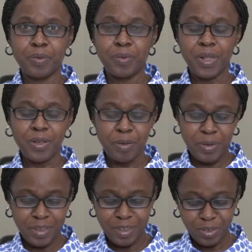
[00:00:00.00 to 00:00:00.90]

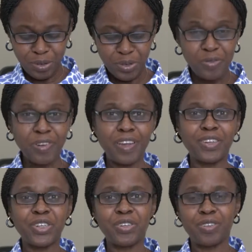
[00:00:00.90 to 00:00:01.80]
Welcome again to
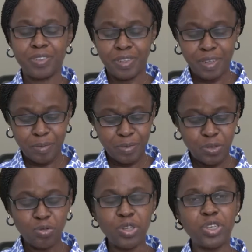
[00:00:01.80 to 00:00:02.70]
Reflections,
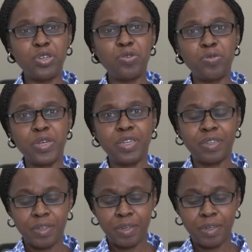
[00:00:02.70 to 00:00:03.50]
to a new week.